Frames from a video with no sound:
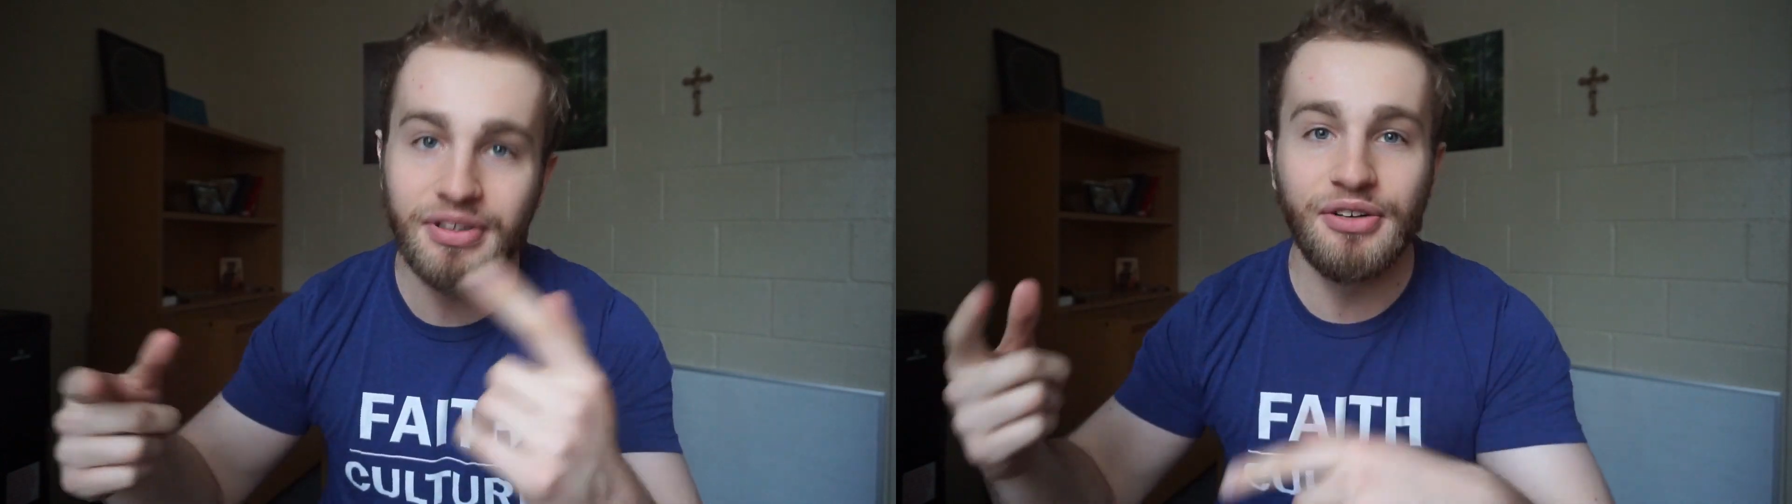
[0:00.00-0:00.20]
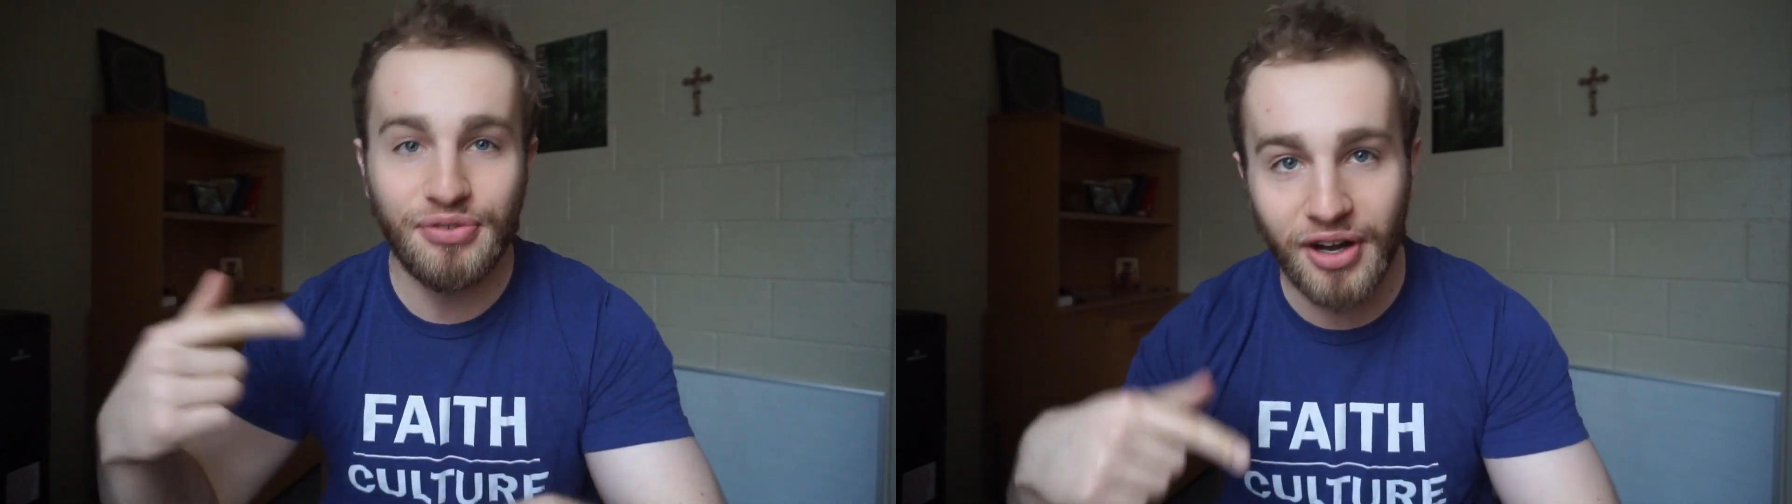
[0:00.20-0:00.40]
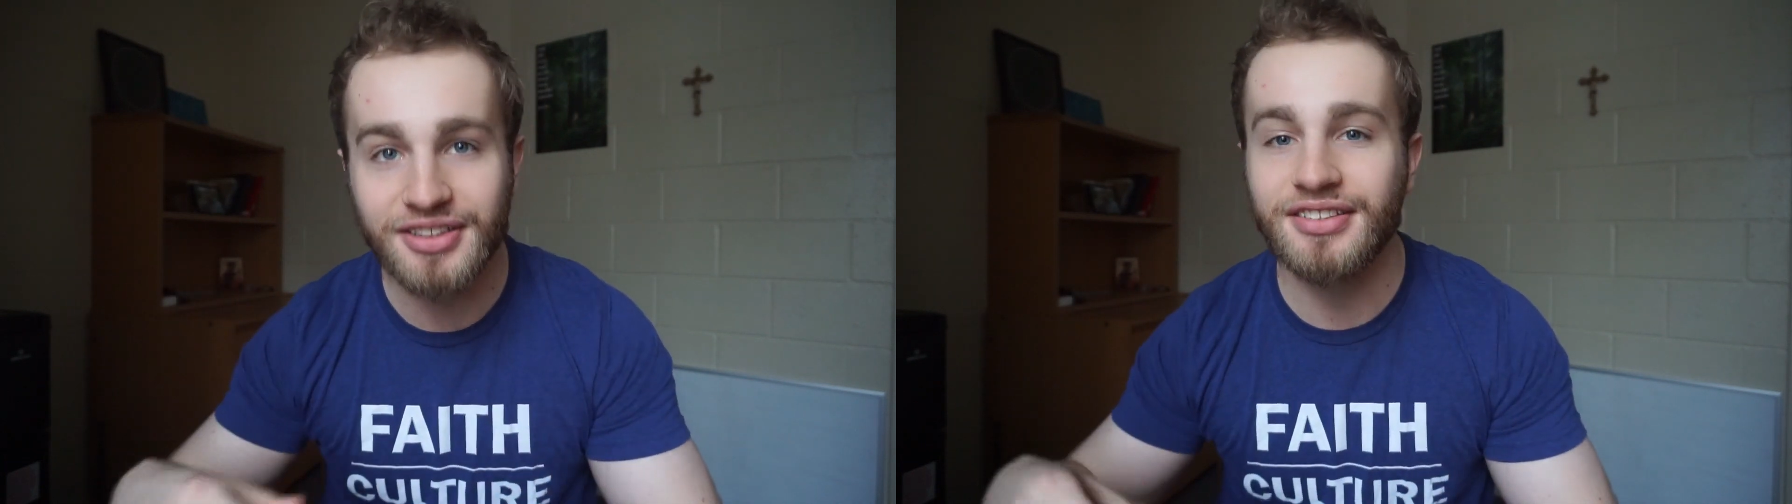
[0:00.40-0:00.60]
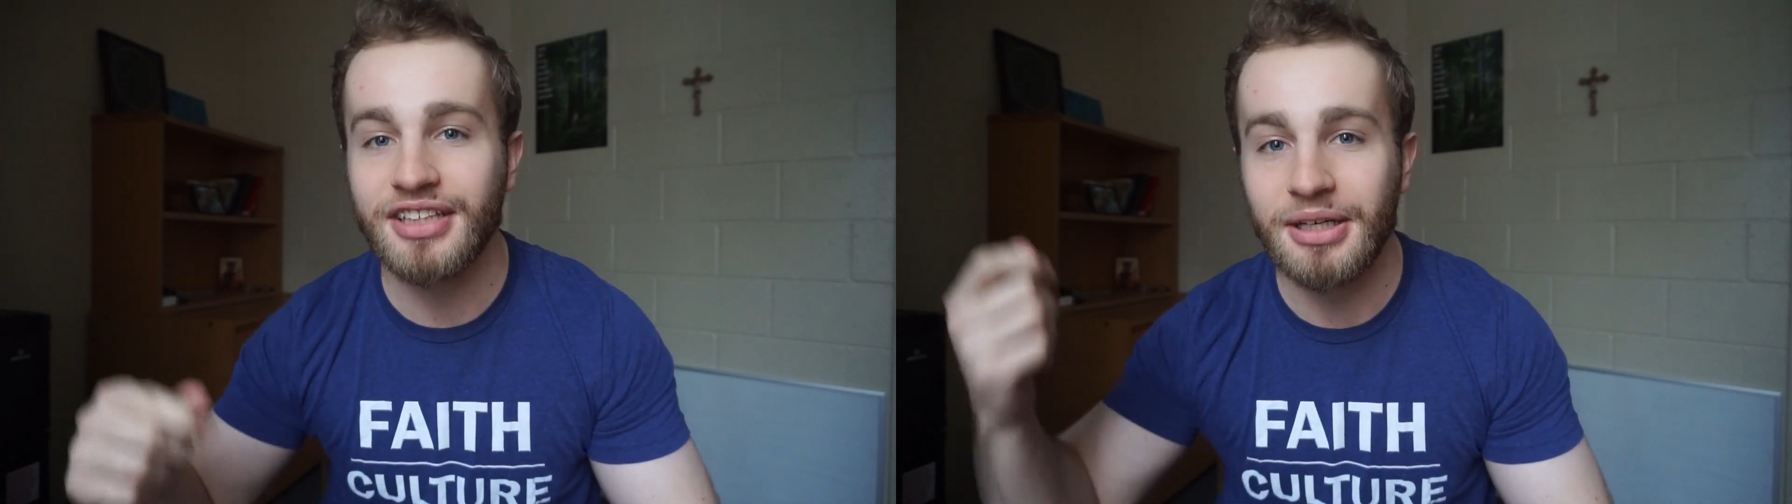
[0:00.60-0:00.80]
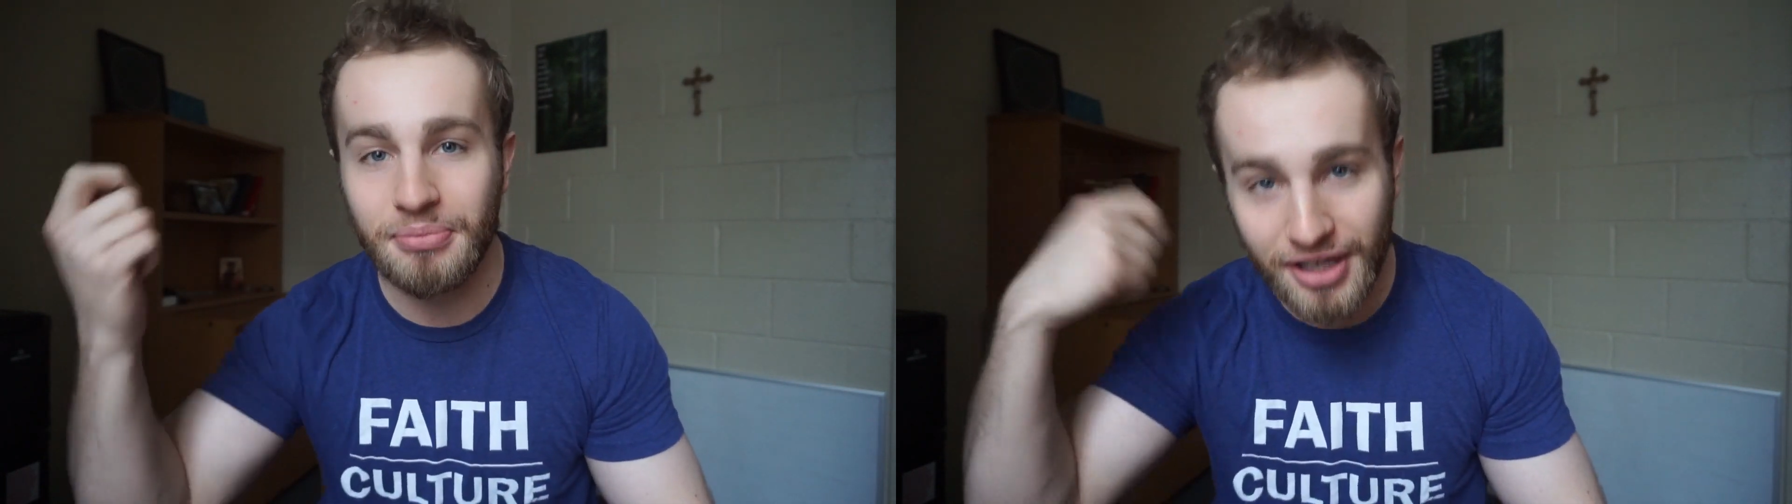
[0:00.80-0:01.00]
he falls
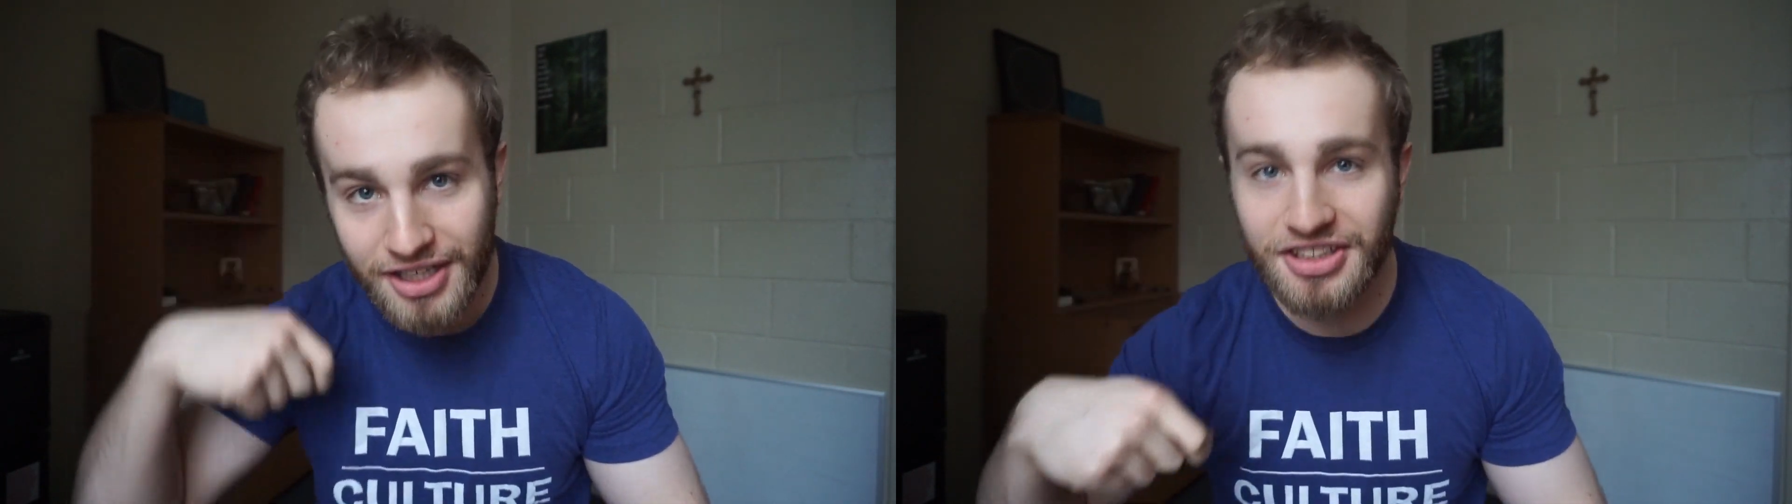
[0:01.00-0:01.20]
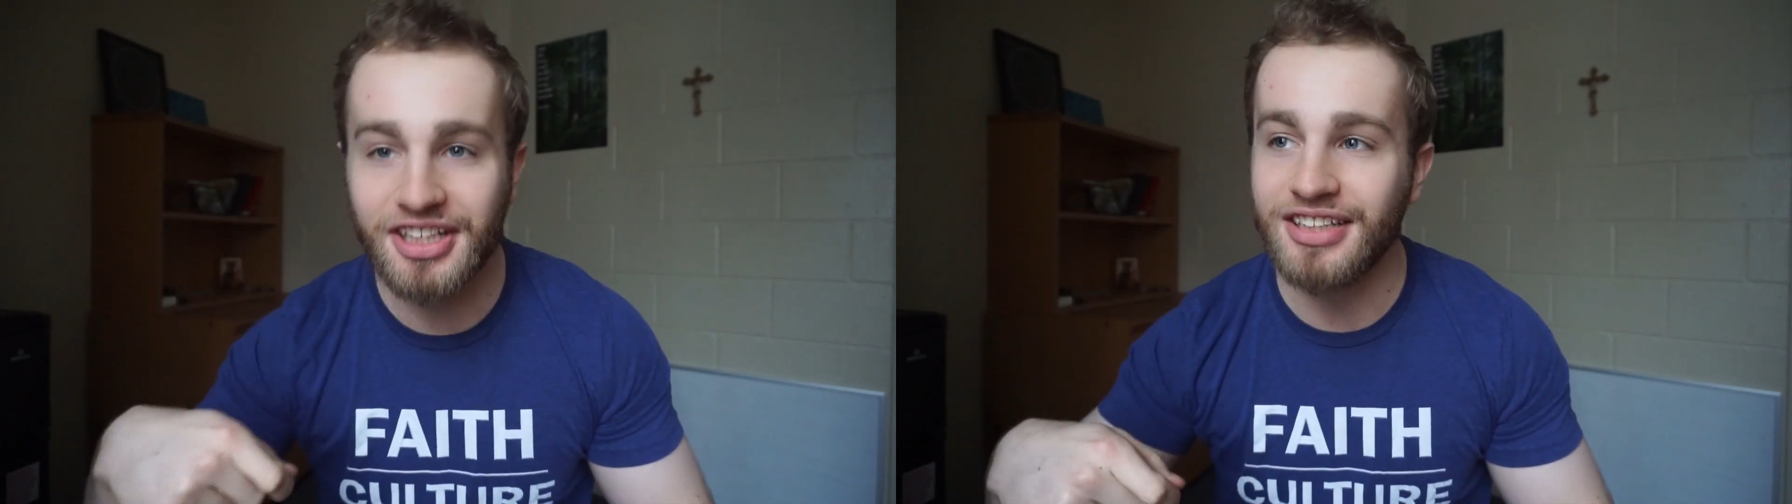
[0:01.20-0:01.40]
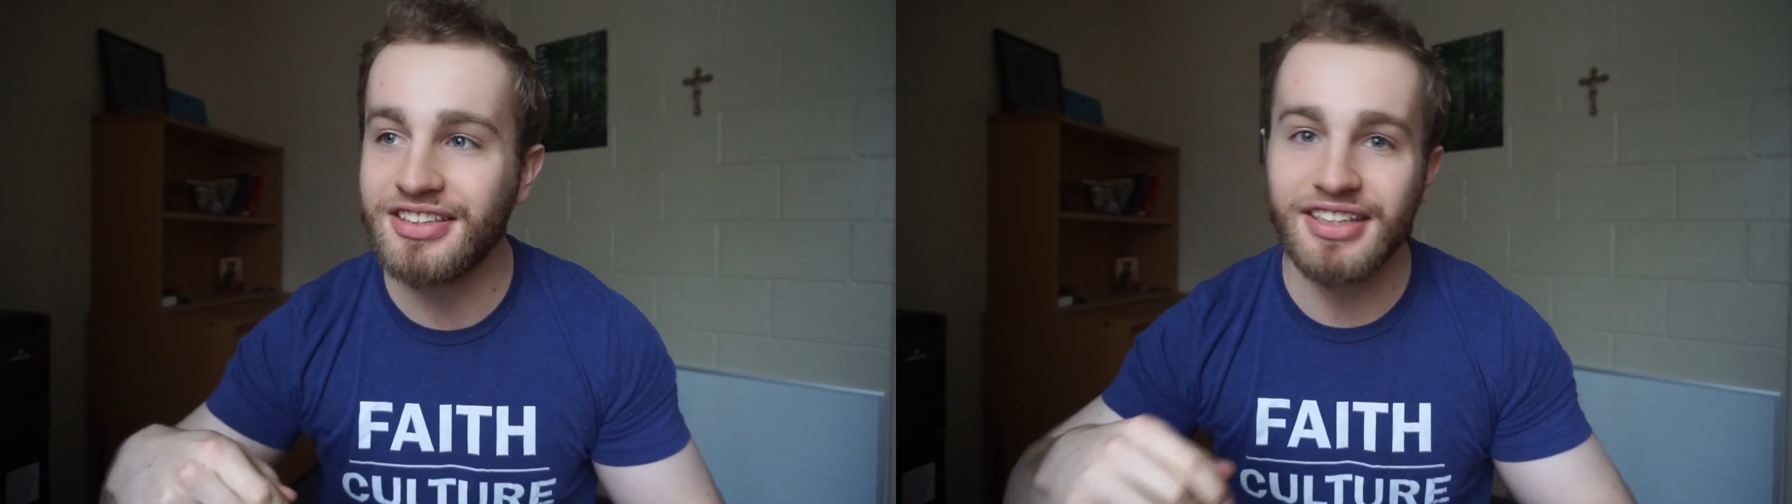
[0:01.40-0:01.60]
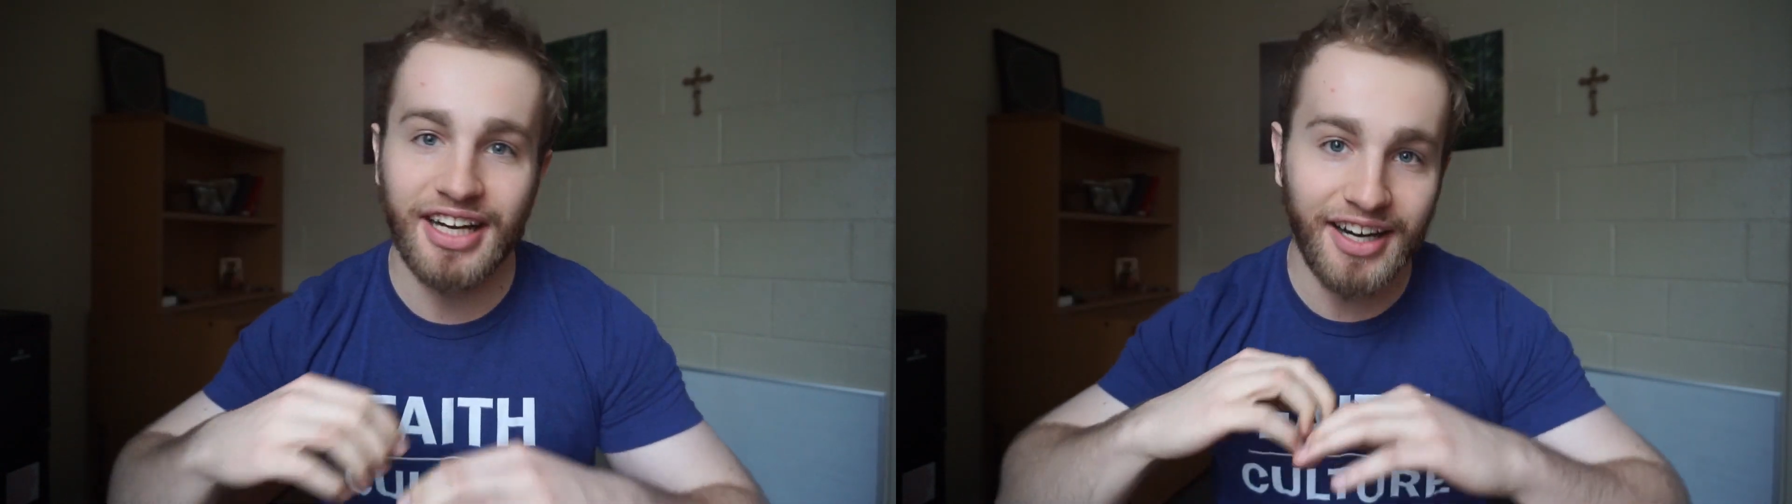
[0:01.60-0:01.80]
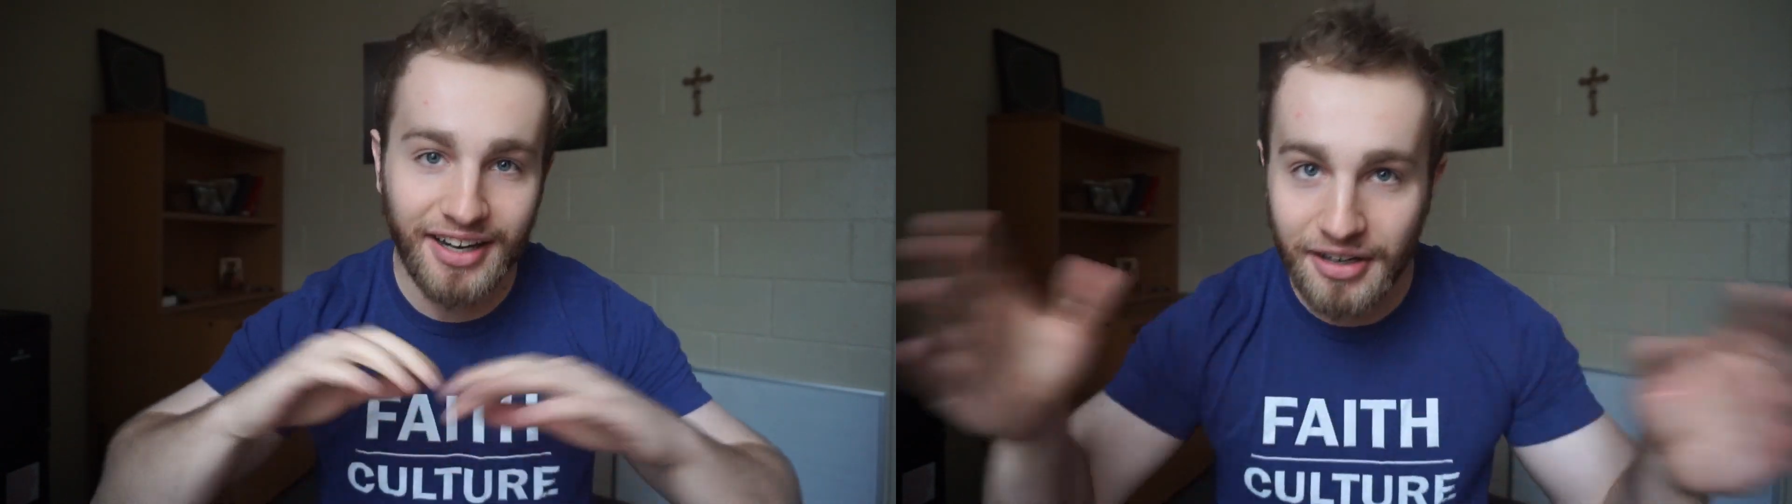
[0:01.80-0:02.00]
asleep, she cuts his
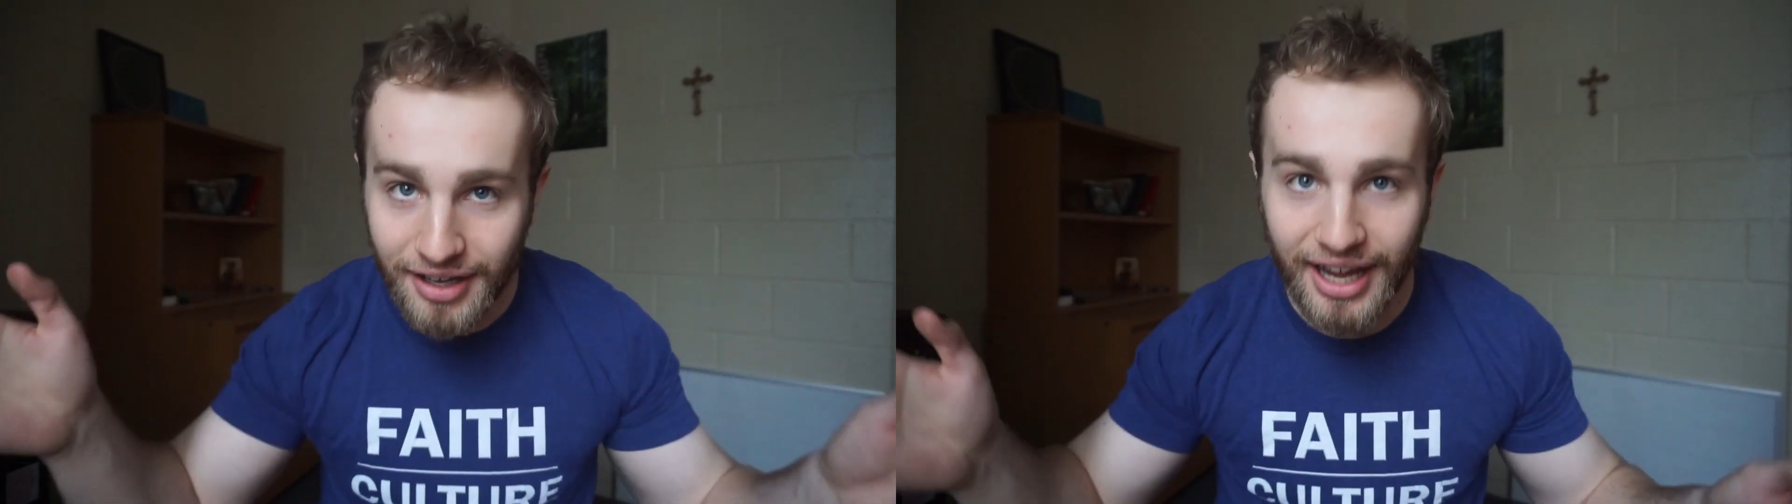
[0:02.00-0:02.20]
hair,